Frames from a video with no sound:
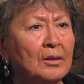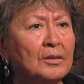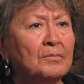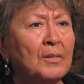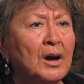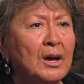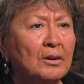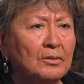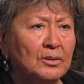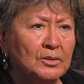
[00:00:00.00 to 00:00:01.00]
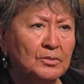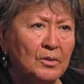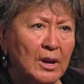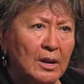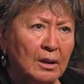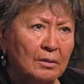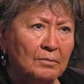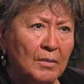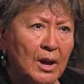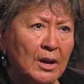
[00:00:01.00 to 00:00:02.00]
the Mahaonis way,
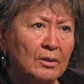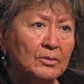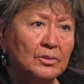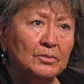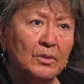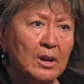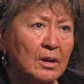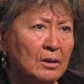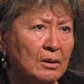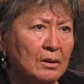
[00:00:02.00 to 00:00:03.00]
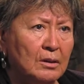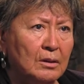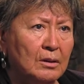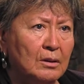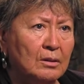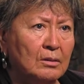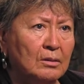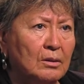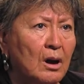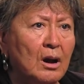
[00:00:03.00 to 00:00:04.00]
Mahaot's way,
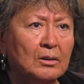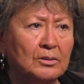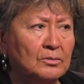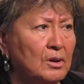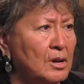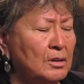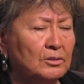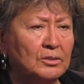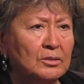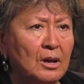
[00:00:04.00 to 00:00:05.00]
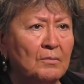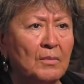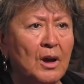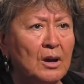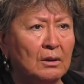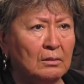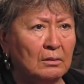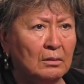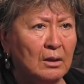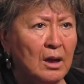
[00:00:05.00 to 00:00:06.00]
God's way. It's not mine.
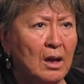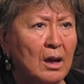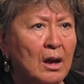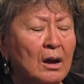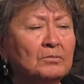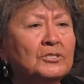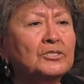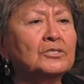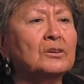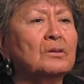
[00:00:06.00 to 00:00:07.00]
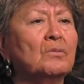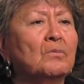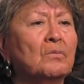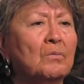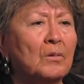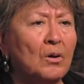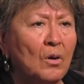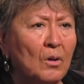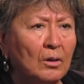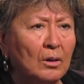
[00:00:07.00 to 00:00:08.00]
I'm just going to go